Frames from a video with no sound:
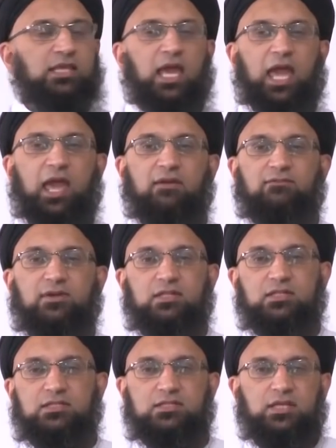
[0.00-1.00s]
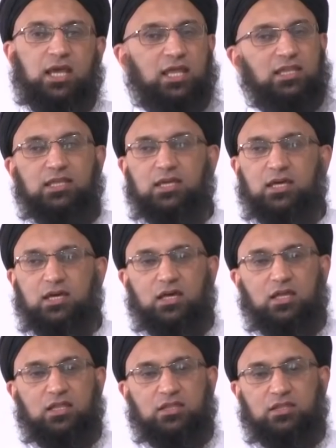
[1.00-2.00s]
the heavens and the
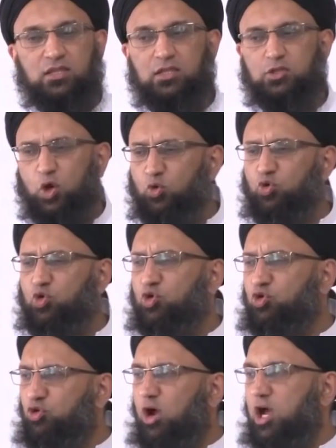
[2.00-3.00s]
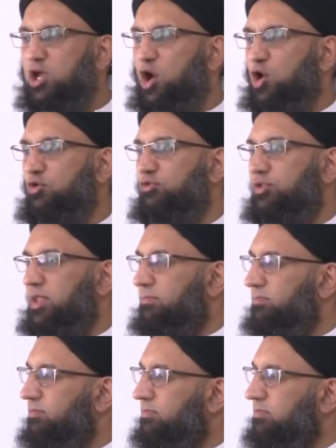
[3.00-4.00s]
earth don't cry over them.
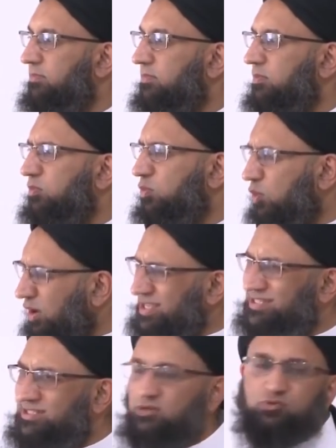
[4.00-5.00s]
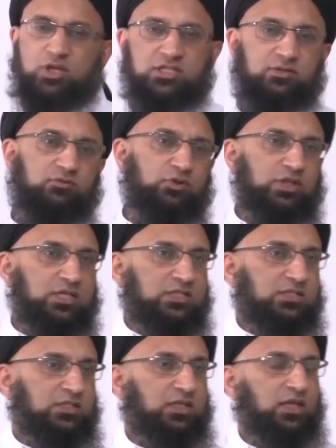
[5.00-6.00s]
What is the reason for
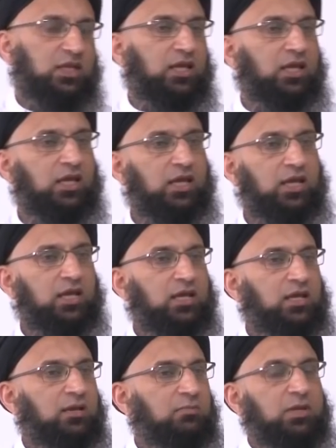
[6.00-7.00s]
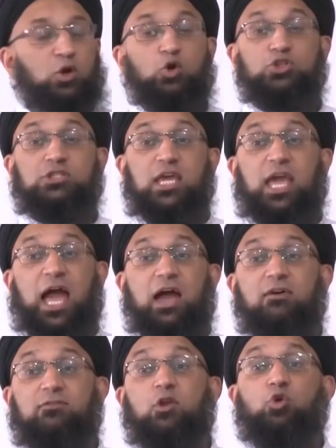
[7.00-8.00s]
this? Because they
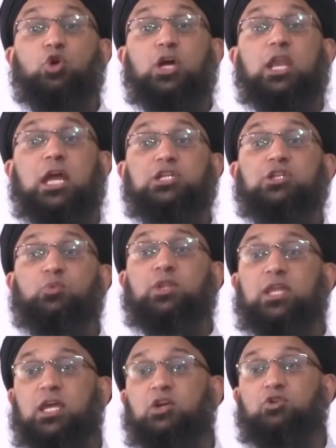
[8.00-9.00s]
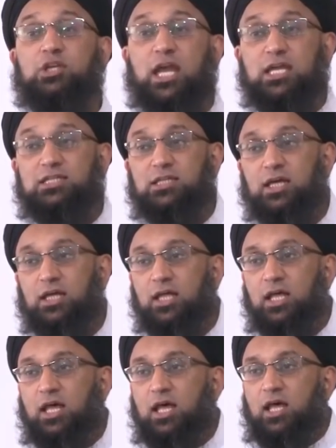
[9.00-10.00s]
have no connection with their Creator.
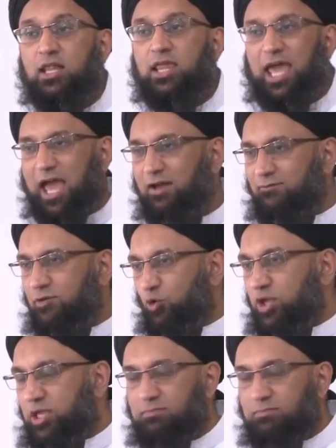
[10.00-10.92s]
They have no